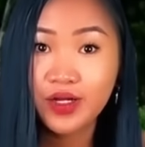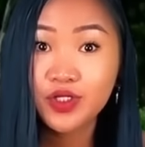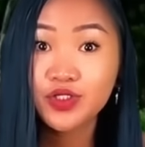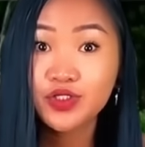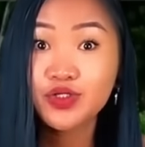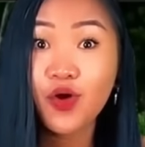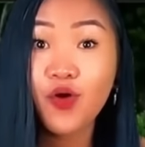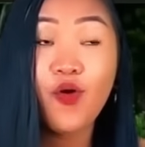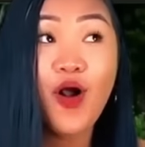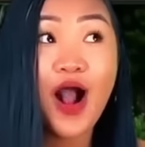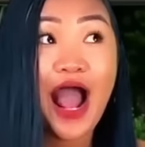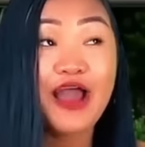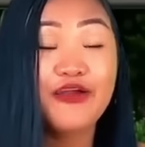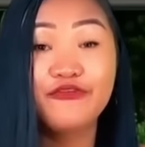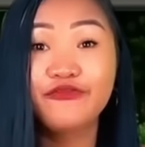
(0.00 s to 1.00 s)
So
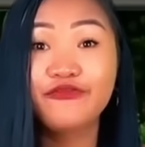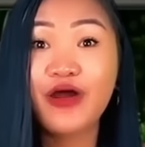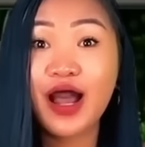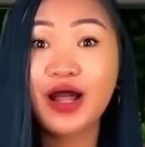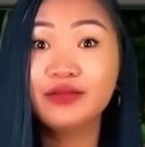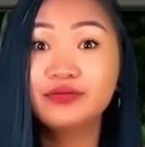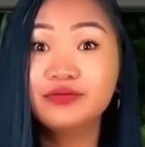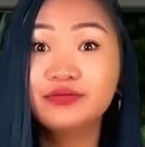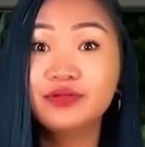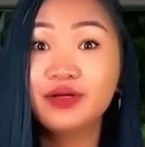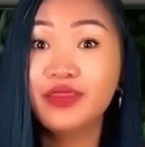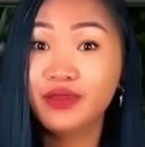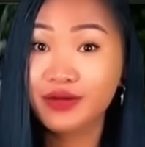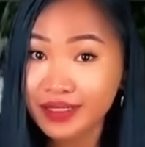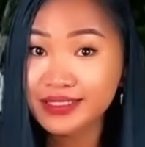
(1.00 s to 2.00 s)
I followed
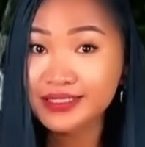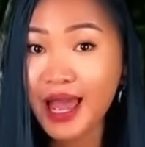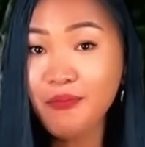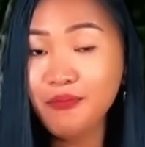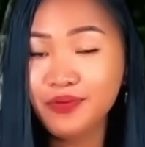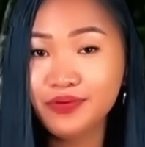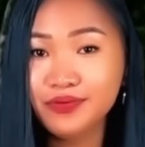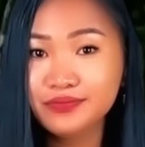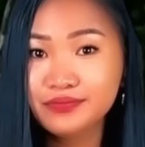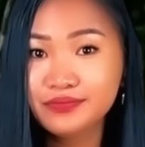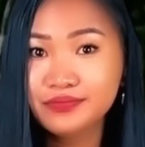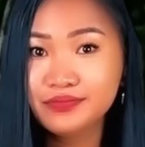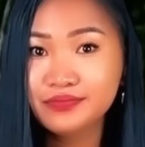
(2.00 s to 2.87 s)
their example.